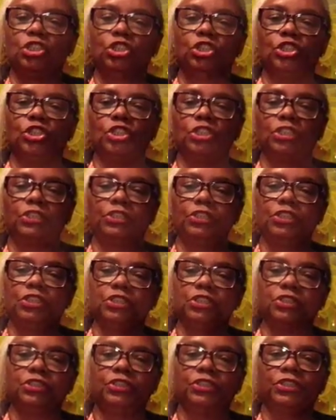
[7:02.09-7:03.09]
good,
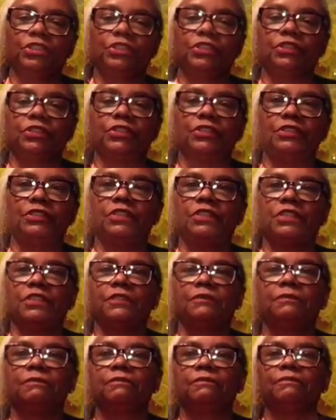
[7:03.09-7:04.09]
good, good, good, good.
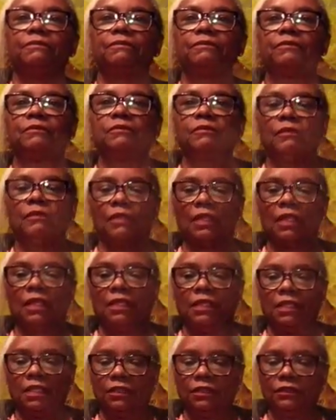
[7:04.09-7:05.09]

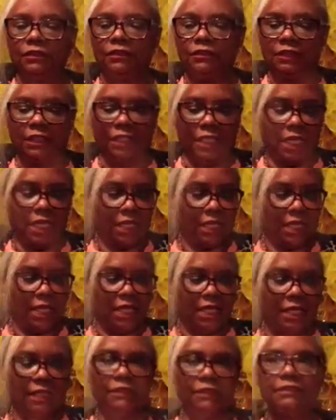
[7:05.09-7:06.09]
Can you see that,
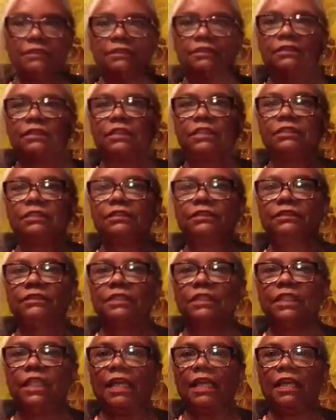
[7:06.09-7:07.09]
guys? Can you
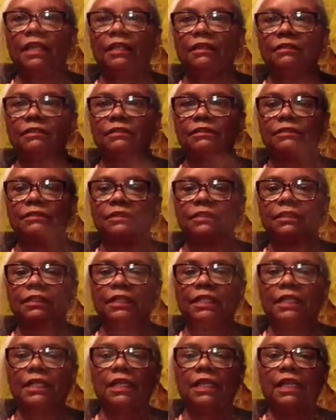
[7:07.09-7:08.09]
see that?
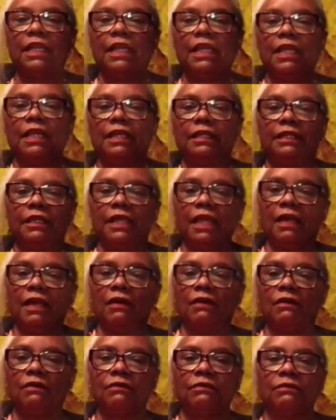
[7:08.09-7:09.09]

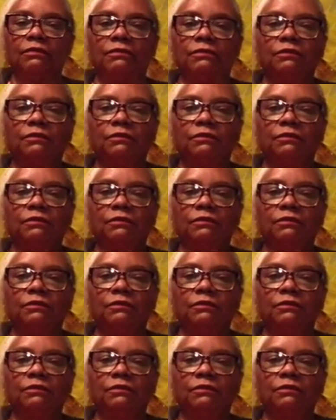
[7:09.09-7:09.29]
Now,